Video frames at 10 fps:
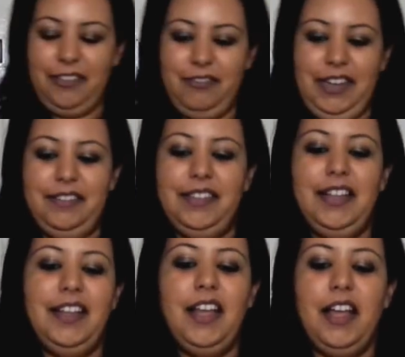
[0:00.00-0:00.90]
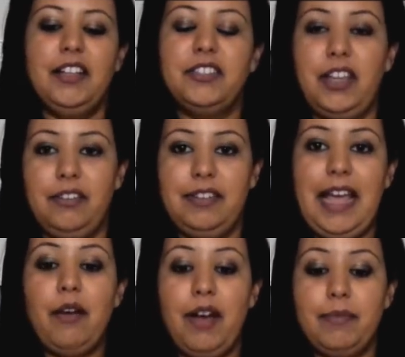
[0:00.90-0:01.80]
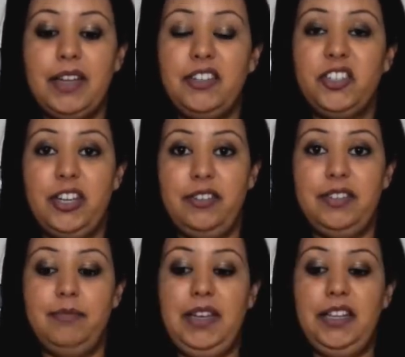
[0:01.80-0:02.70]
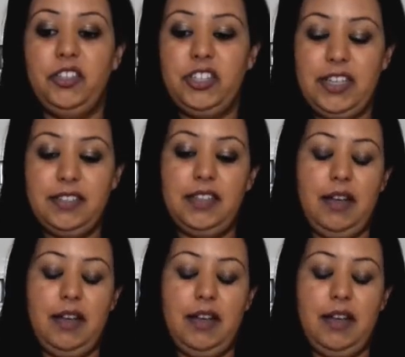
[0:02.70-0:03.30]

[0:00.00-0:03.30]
Yeah. So now I'm going to show you some lunches.